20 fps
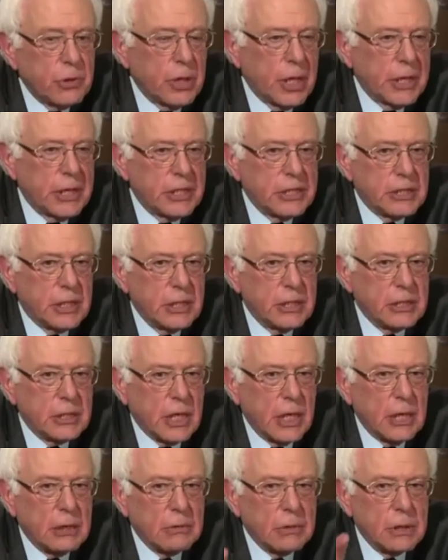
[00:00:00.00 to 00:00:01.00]
United States
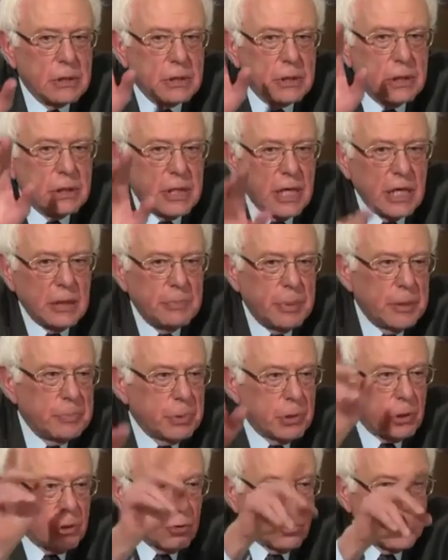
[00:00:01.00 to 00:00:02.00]
Congress to take
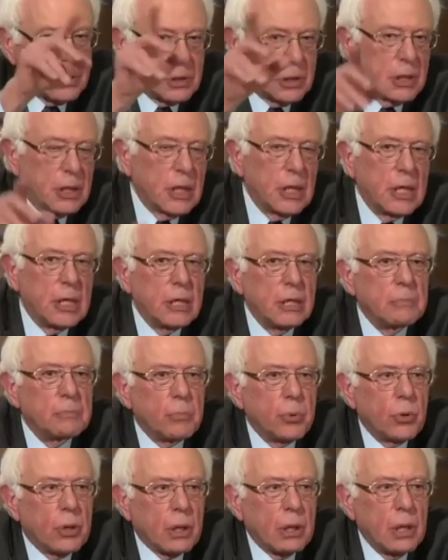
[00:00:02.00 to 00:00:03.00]
people across the Canadian
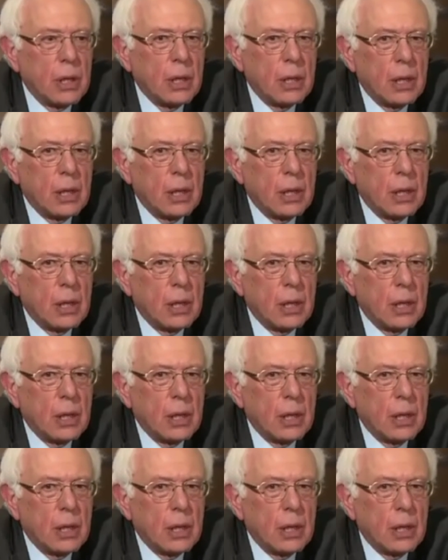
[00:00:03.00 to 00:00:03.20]
border,